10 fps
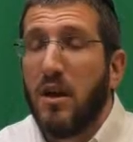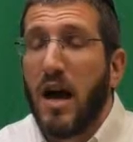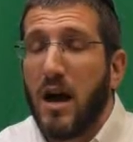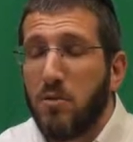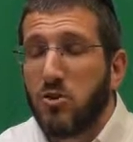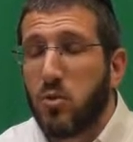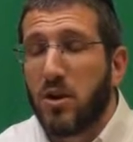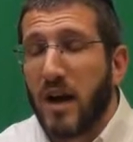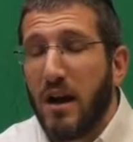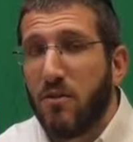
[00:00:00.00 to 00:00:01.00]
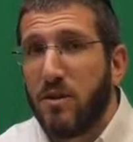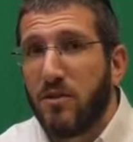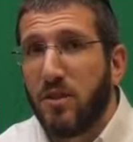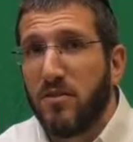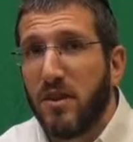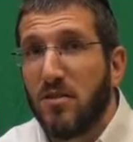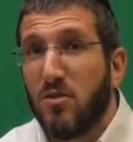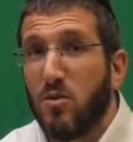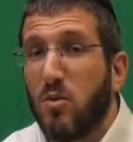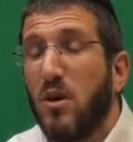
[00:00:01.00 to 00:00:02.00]
How much work Aaron and his sons had to
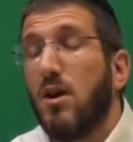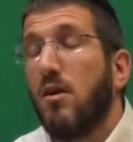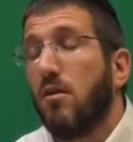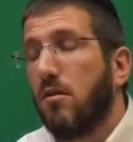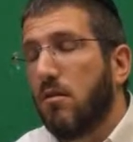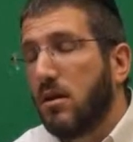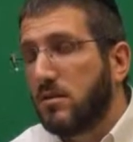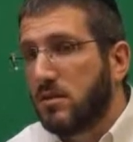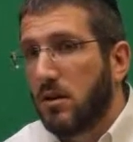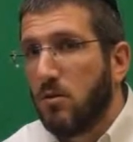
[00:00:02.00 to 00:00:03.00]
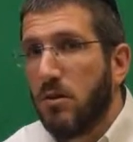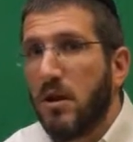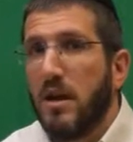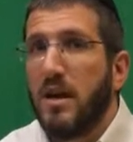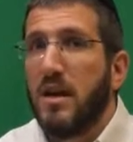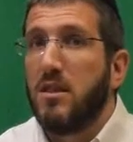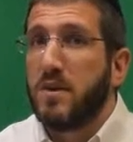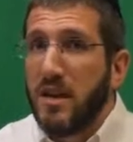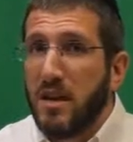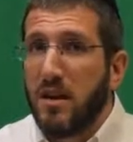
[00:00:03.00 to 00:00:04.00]
do. Also, in the
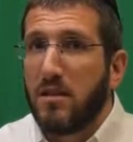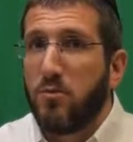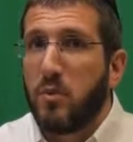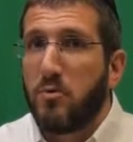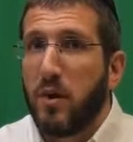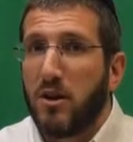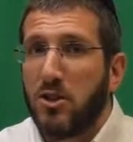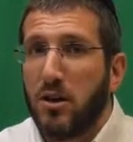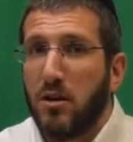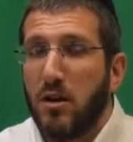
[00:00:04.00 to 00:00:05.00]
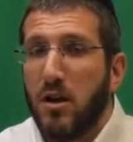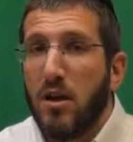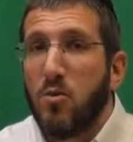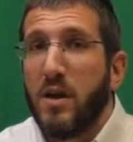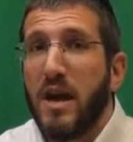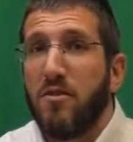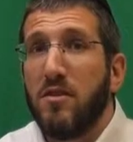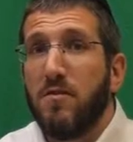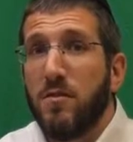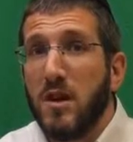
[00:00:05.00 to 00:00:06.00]
beginning of this week's Parsha, we have the
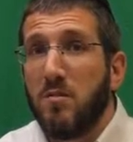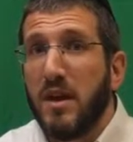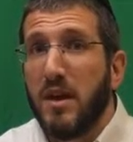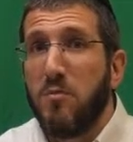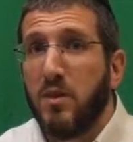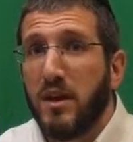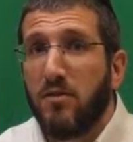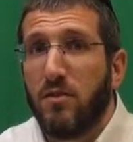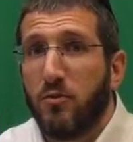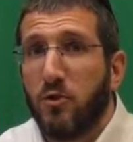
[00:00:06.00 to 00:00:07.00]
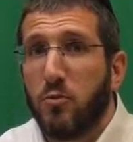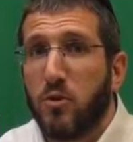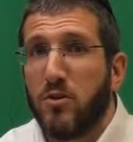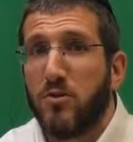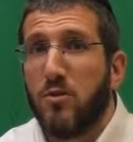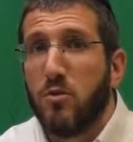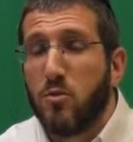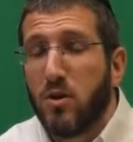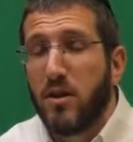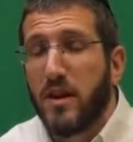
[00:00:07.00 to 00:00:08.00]
Levium taking place of the firstborns to do the
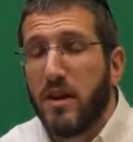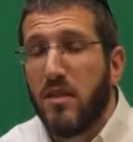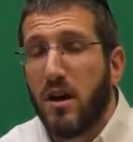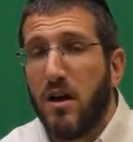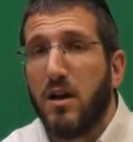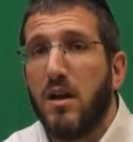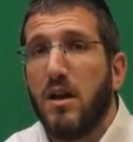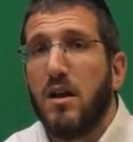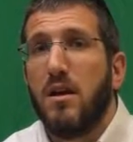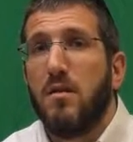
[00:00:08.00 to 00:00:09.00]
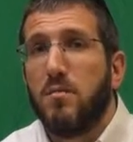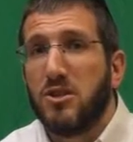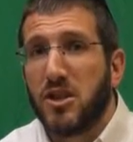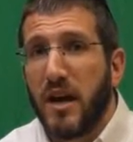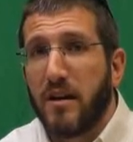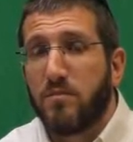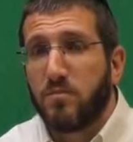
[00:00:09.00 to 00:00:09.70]
work in the Mishkan.